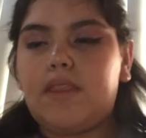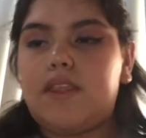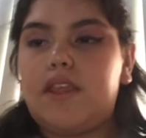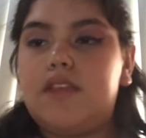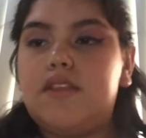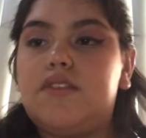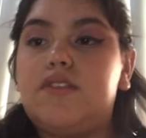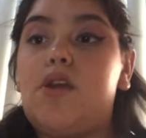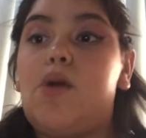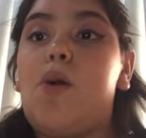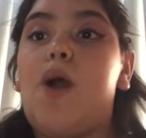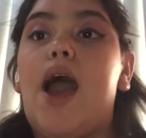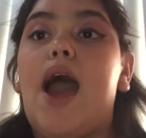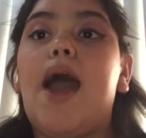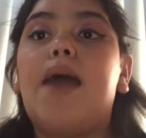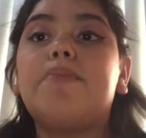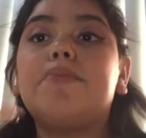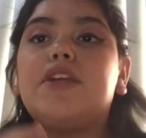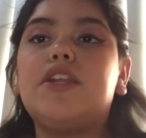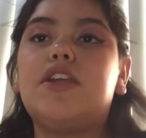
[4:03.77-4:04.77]
So
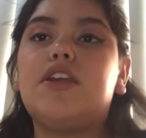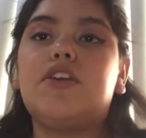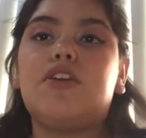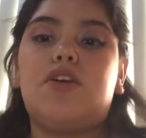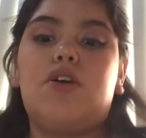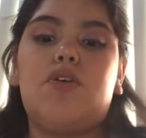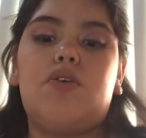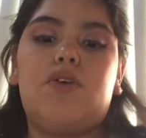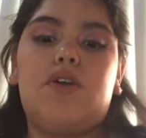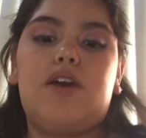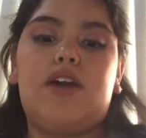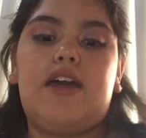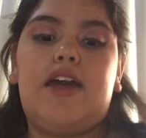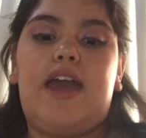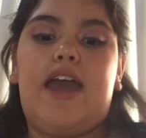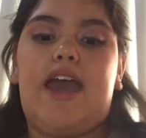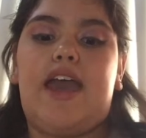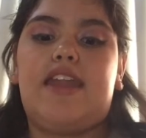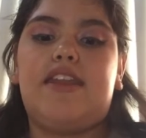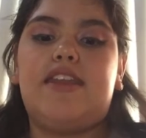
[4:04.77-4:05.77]
I'm going to go
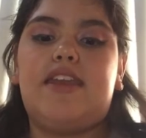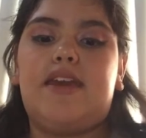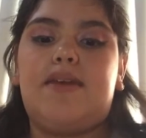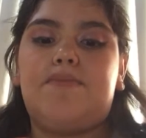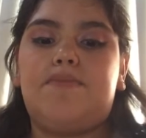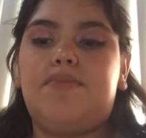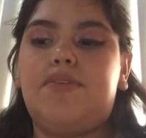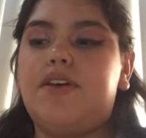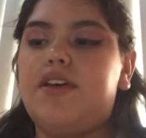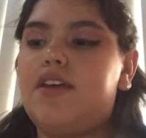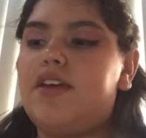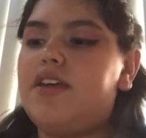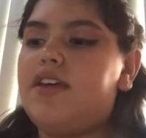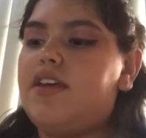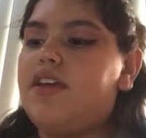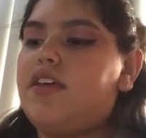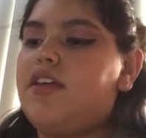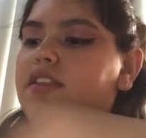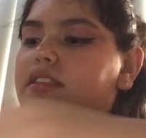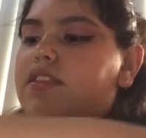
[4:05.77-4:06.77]
ahead and put
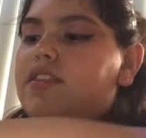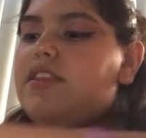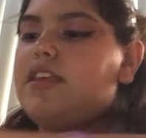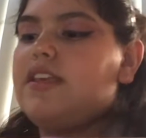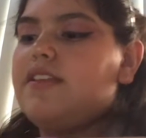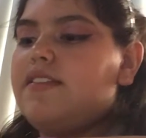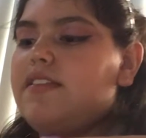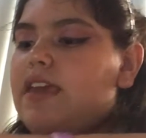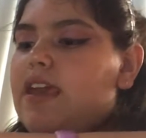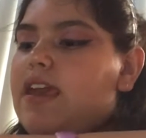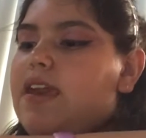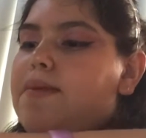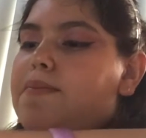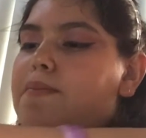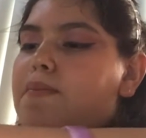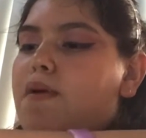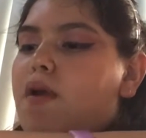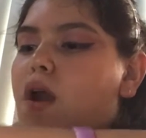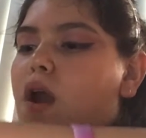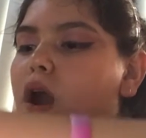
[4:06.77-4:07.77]
the tape
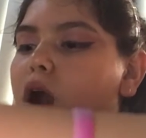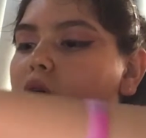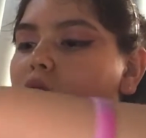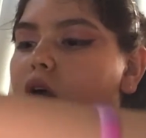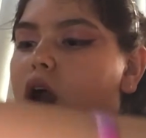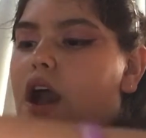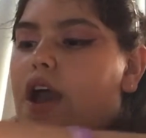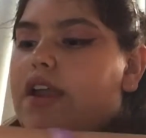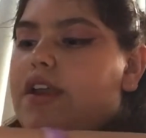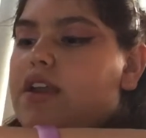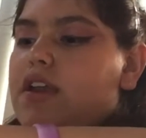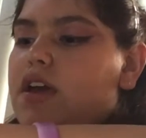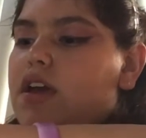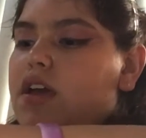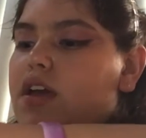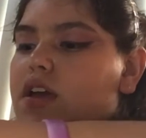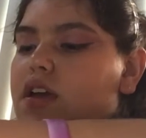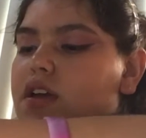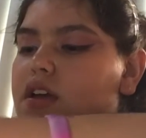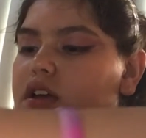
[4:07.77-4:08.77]
on
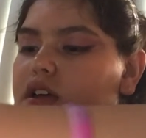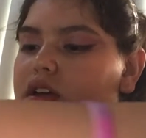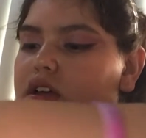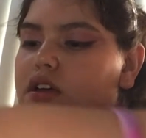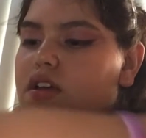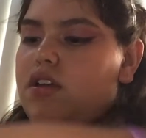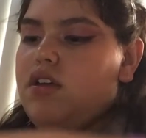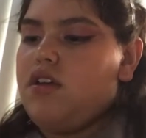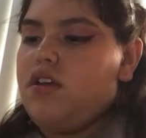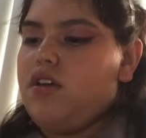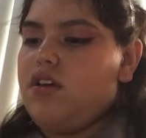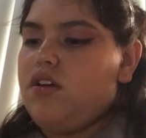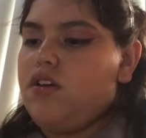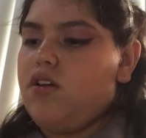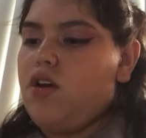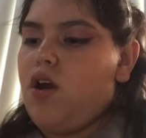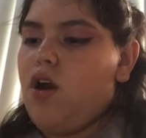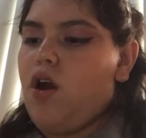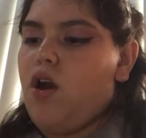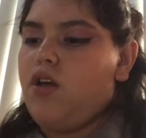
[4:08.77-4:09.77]

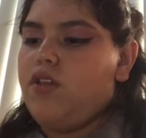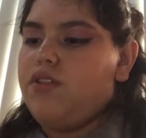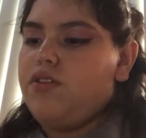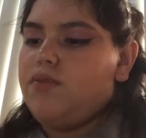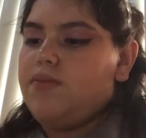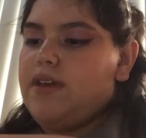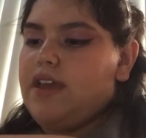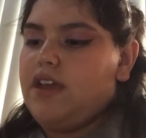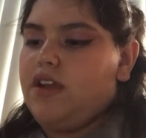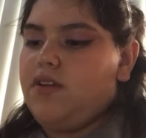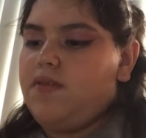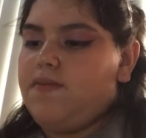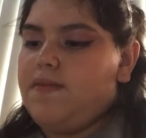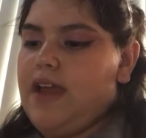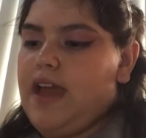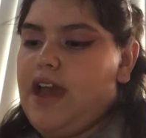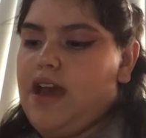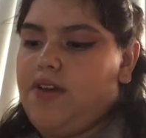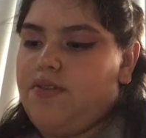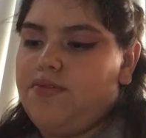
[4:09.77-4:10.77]
all the way
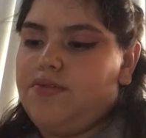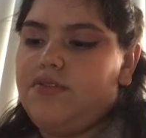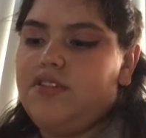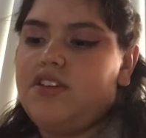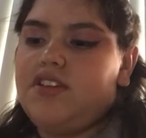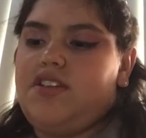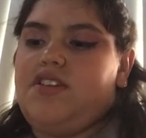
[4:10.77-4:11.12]
around.